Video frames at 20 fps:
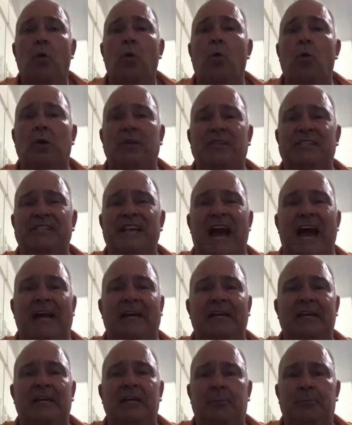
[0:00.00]
was
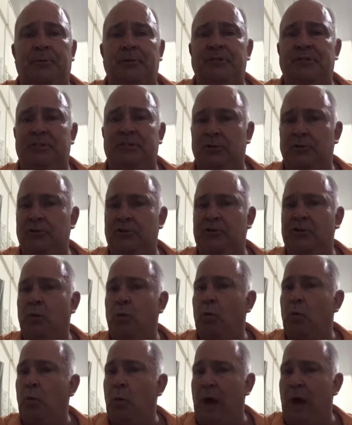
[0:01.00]
not going to produce
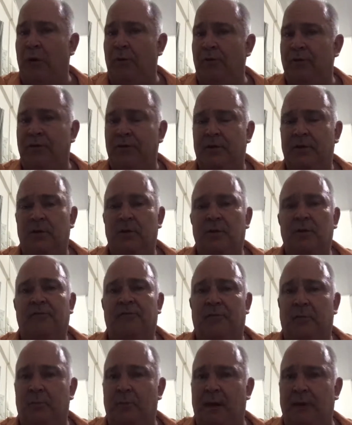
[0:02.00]
wealth
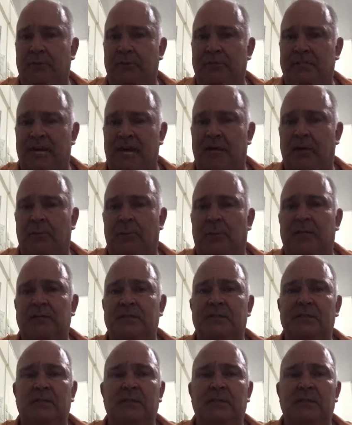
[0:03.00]
for my retirement.